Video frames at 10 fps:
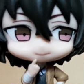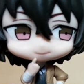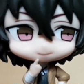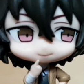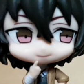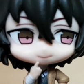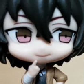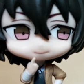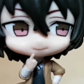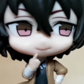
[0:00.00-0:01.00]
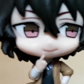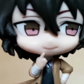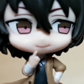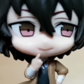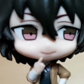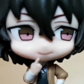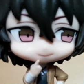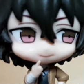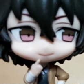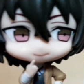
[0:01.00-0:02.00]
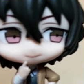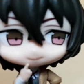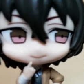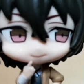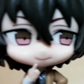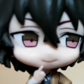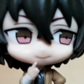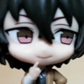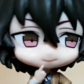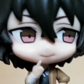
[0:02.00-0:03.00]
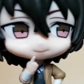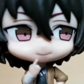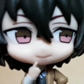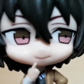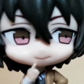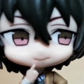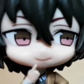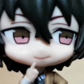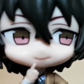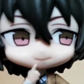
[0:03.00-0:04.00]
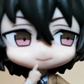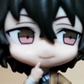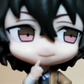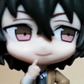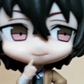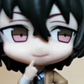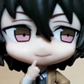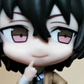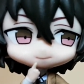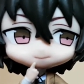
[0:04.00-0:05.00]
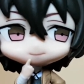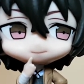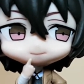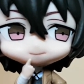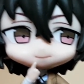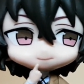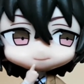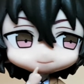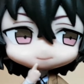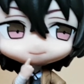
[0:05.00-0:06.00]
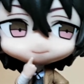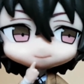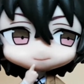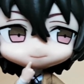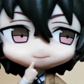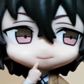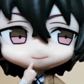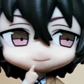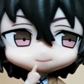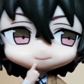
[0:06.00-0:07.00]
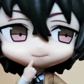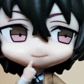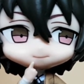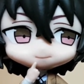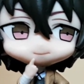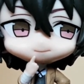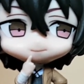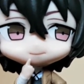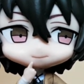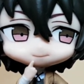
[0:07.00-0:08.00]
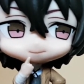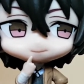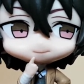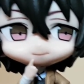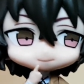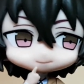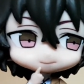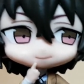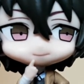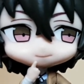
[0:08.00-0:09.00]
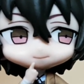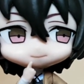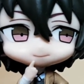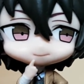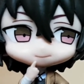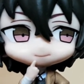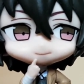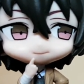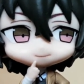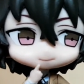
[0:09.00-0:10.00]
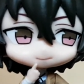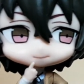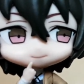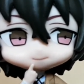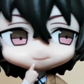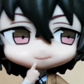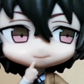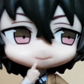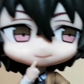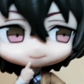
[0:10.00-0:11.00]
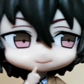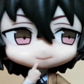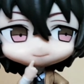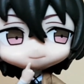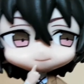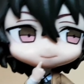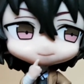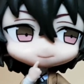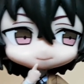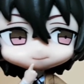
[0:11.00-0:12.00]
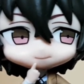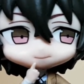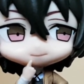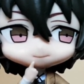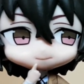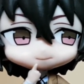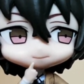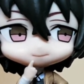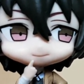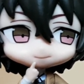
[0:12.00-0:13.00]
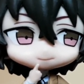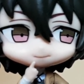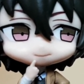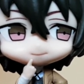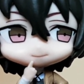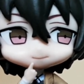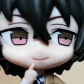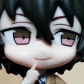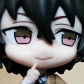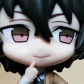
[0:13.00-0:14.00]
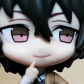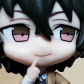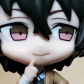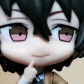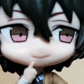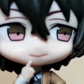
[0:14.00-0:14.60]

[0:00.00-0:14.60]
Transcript: So just find the stories that you like and encourage the people that whose stories that you like and just need improvement, and you might find a lot of stories that you might love and a lot of